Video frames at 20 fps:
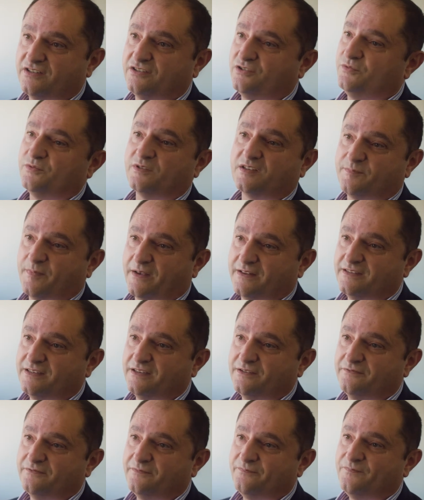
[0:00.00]
just too
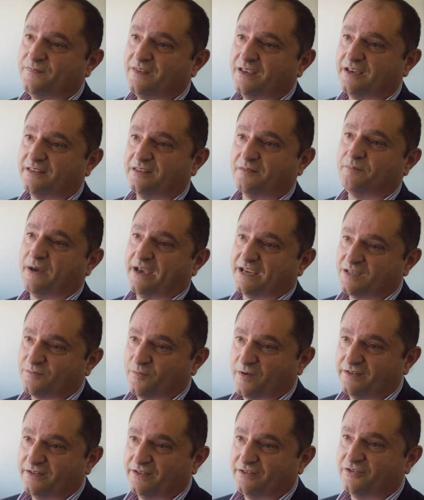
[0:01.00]
expensive. The banks
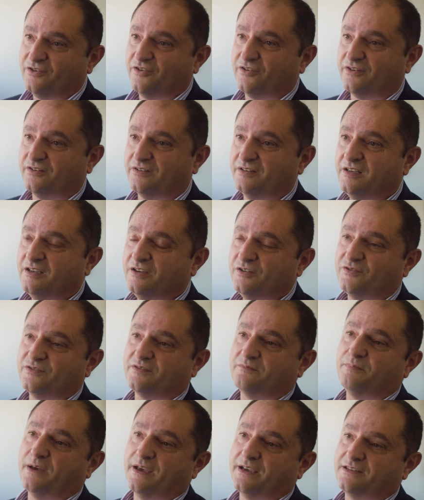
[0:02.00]
won't lend on it because
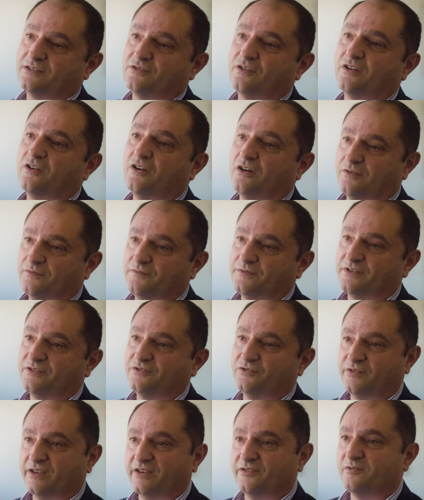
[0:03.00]
the bank's are not
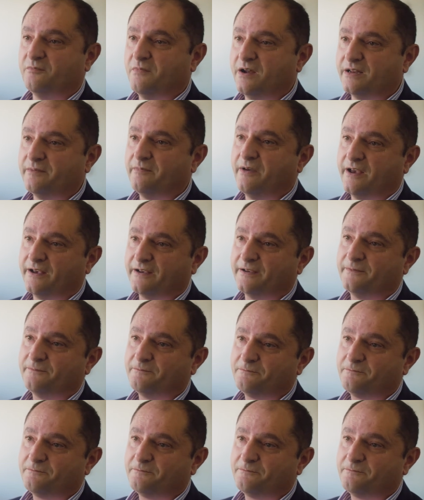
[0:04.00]
confident you get your money back.